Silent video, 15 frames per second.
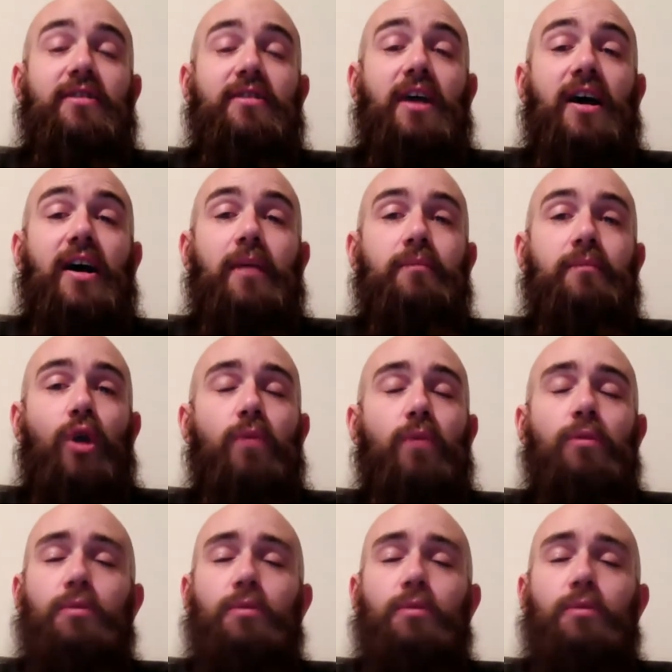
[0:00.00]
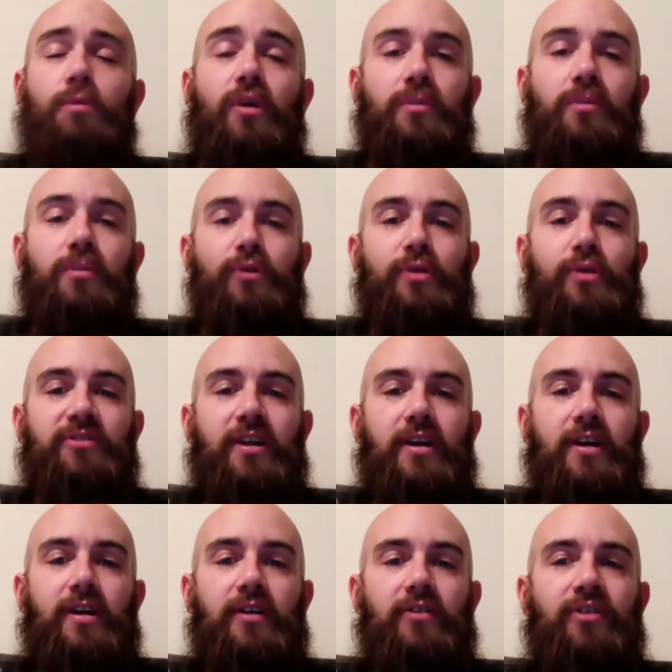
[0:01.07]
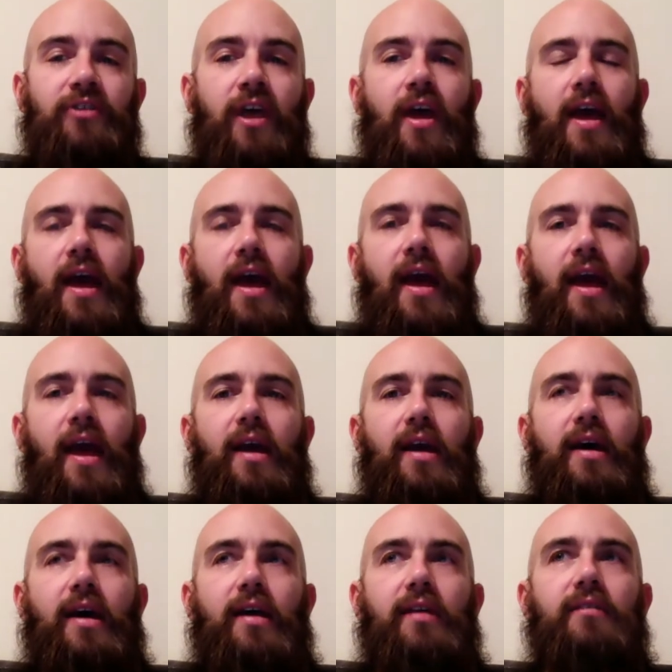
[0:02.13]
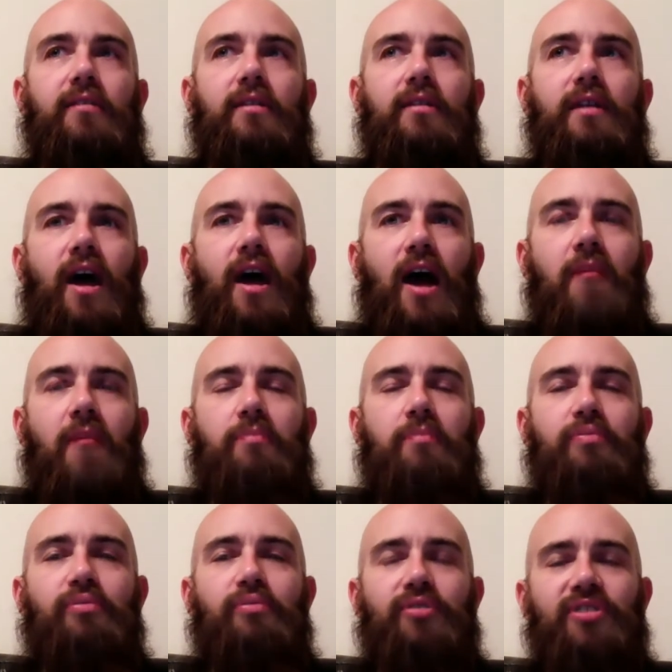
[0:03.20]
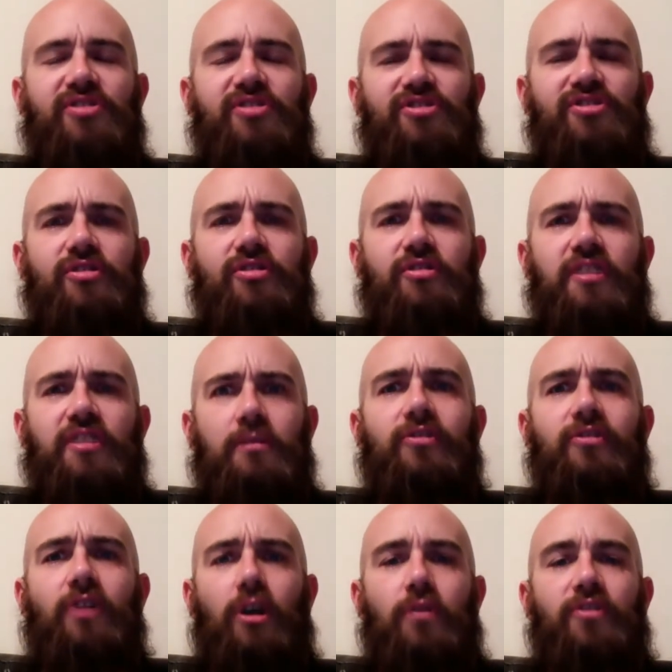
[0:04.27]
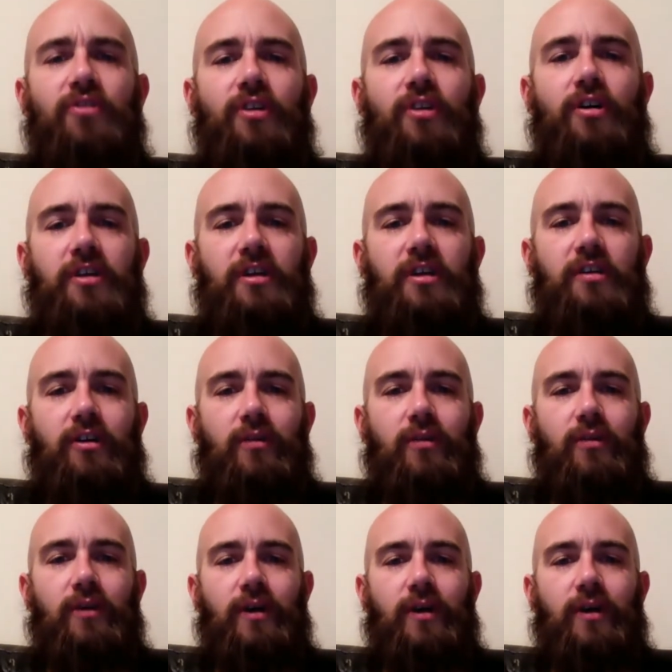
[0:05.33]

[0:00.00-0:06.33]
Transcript: Roman was always in the booth upstairs, and I'm pretty sure that he was always calling it into Harbaugh.